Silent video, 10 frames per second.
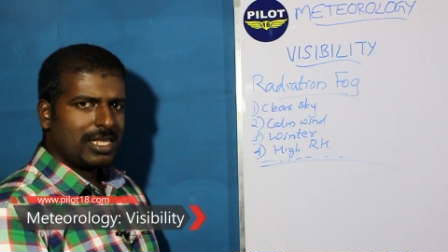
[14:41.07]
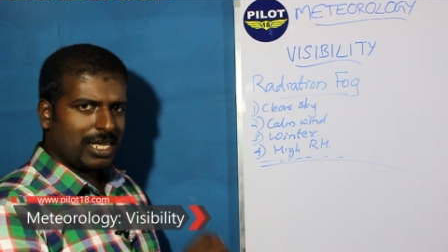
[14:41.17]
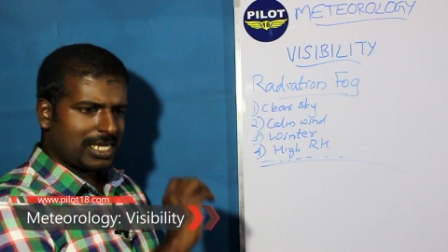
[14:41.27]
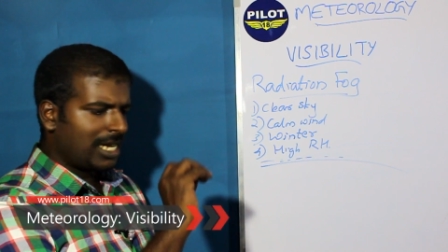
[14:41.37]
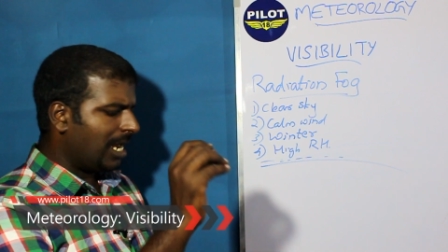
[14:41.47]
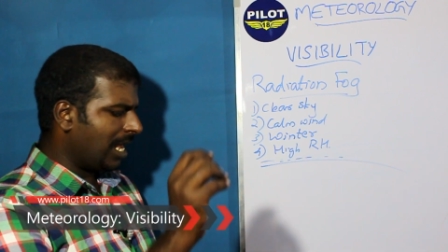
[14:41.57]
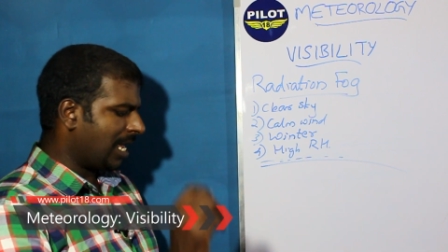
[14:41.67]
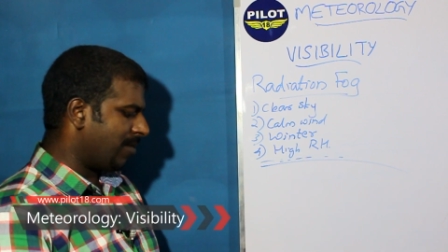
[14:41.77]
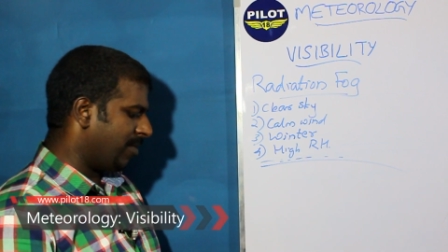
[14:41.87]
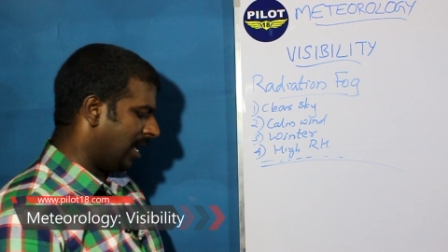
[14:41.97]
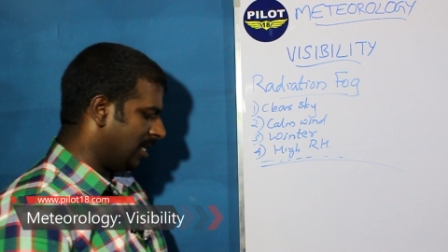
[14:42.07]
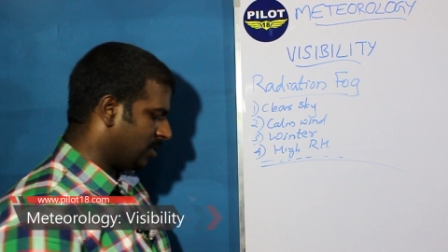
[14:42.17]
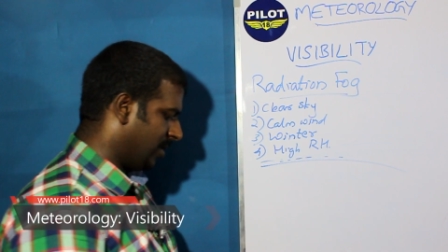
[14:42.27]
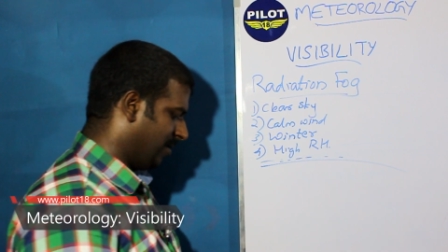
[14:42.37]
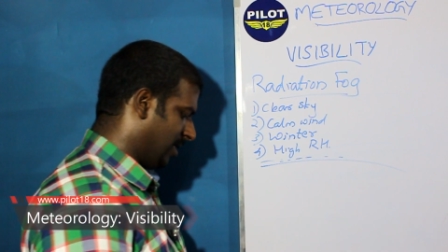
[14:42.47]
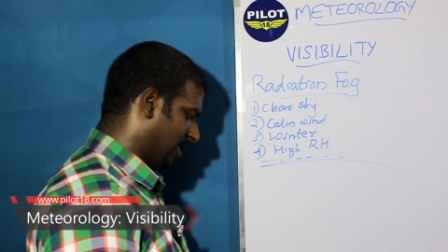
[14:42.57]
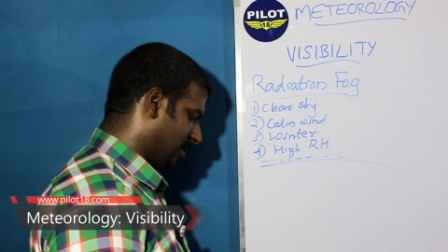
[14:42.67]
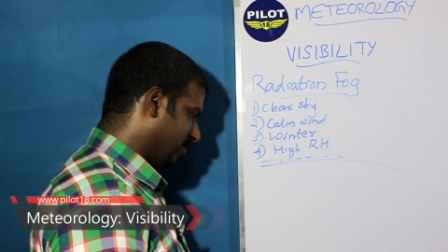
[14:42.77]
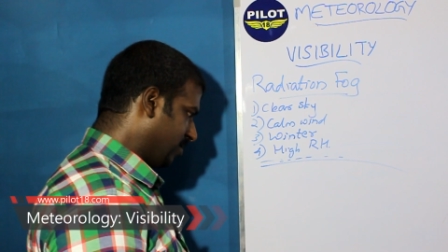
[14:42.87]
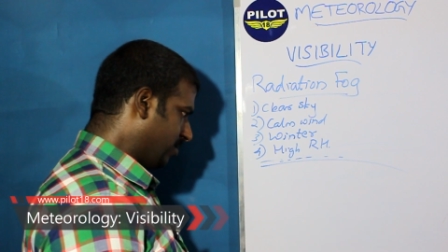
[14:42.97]
there is a delicate balance between
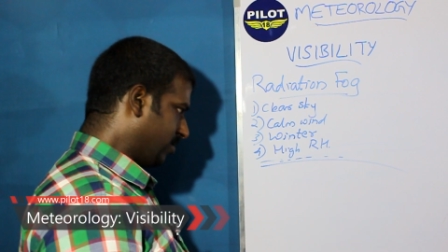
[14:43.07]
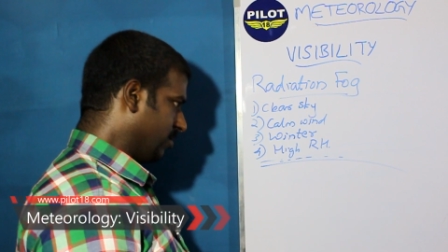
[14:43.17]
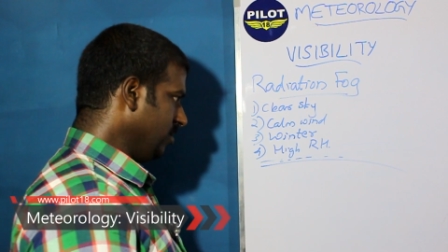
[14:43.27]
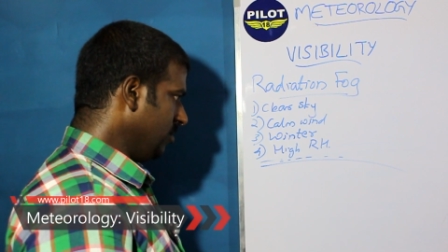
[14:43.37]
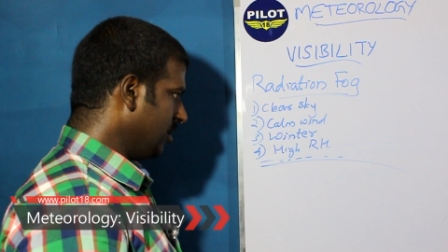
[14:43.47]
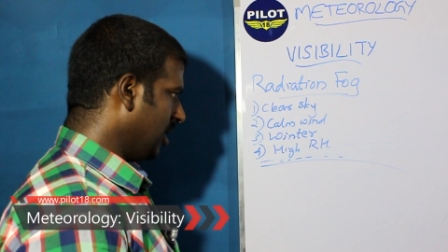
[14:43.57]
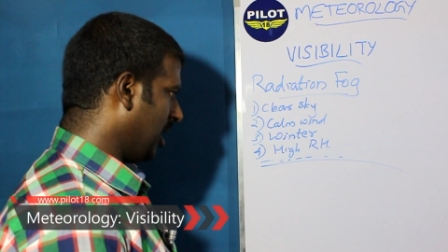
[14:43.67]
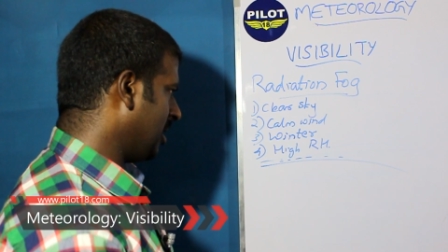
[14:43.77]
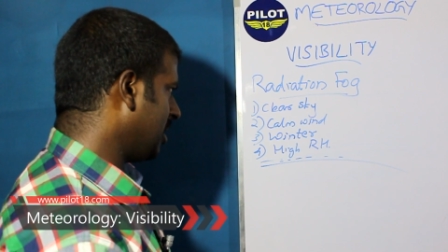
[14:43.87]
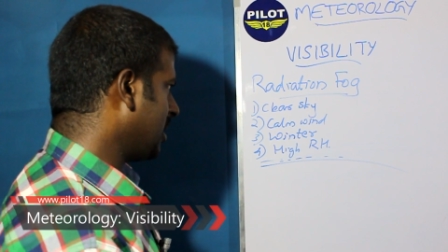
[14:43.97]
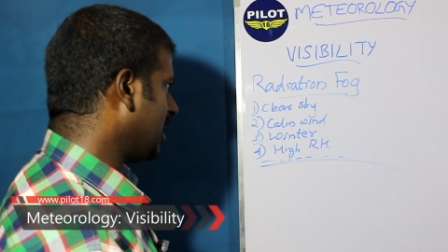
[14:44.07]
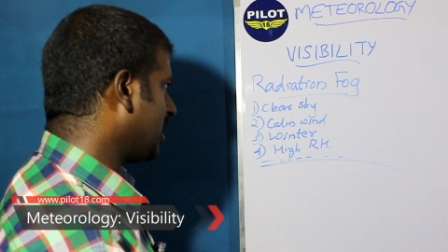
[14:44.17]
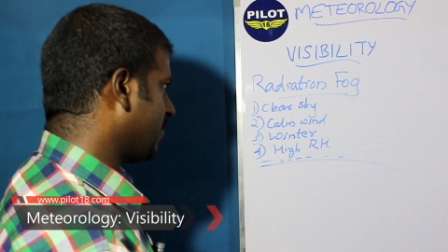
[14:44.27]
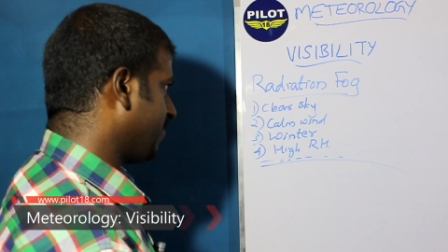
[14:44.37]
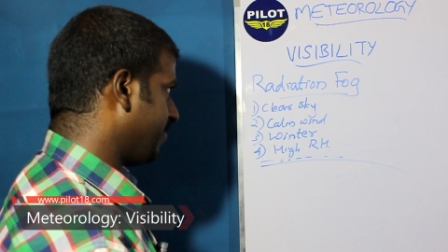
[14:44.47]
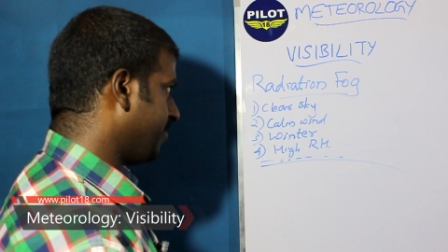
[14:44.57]
this and this is